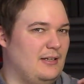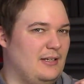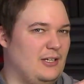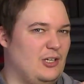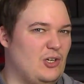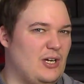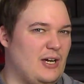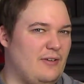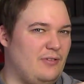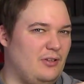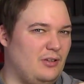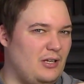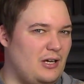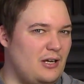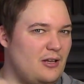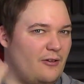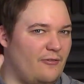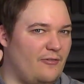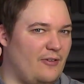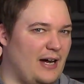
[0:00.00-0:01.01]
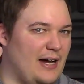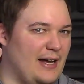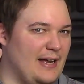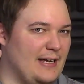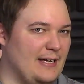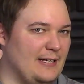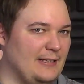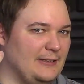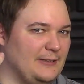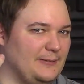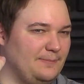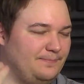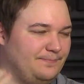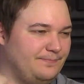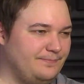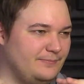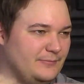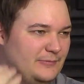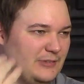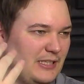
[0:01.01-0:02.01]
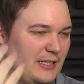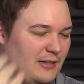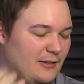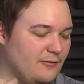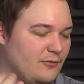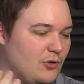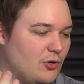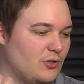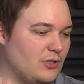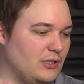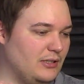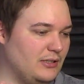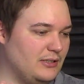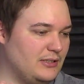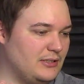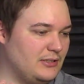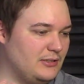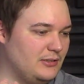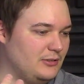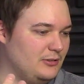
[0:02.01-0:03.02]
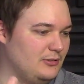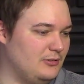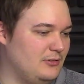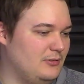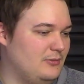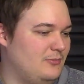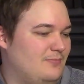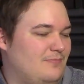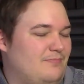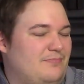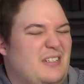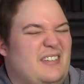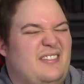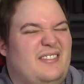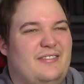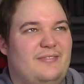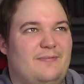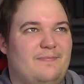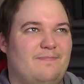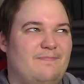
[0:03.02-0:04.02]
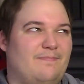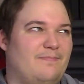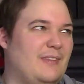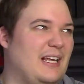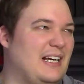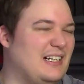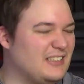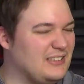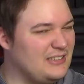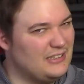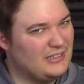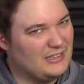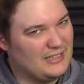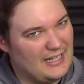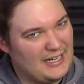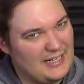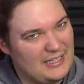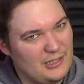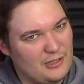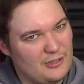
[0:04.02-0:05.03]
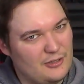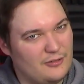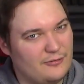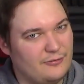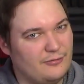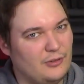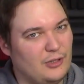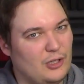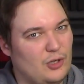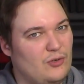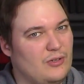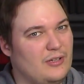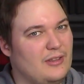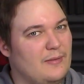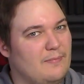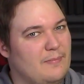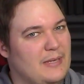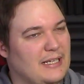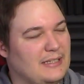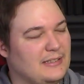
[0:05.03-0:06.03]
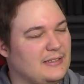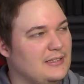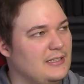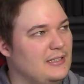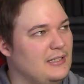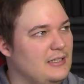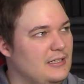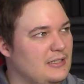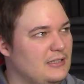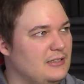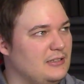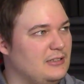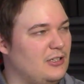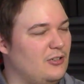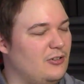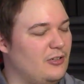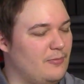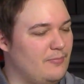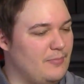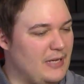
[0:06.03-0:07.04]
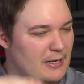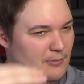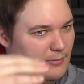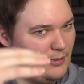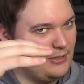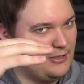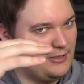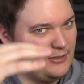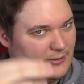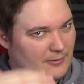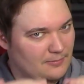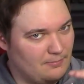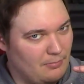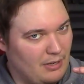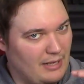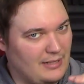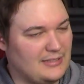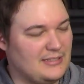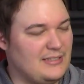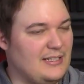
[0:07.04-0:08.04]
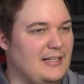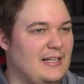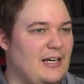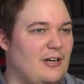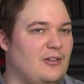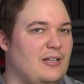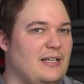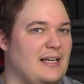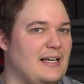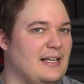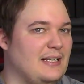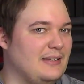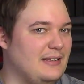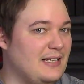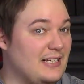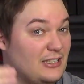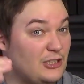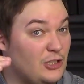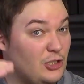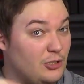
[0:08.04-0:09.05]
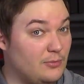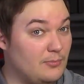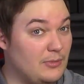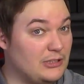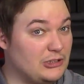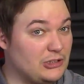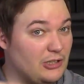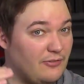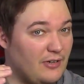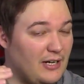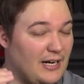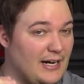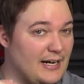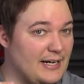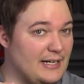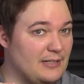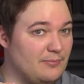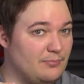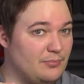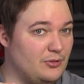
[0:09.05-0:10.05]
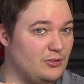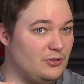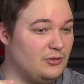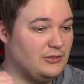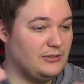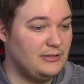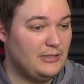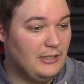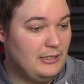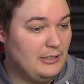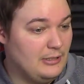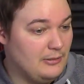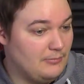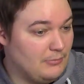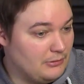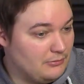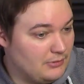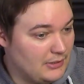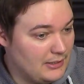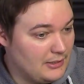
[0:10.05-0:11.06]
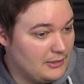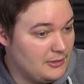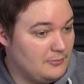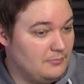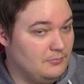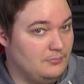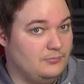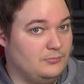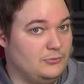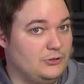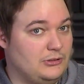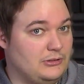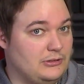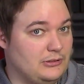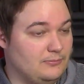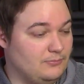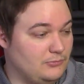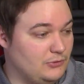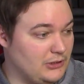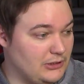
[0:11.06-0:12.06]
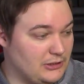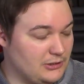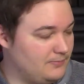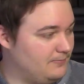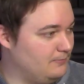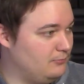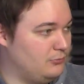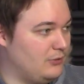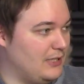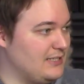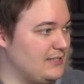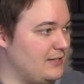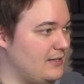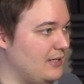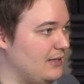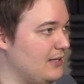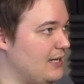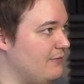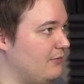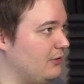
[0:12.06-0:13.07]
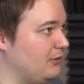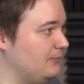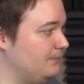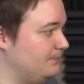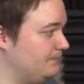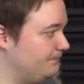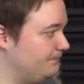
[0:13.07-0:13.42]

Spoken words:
You have a lot of high end in the vocals, but they are still kind of low in the mix. So you may want to balance that out again. Not too much of a high end boost, but rather just raise their level.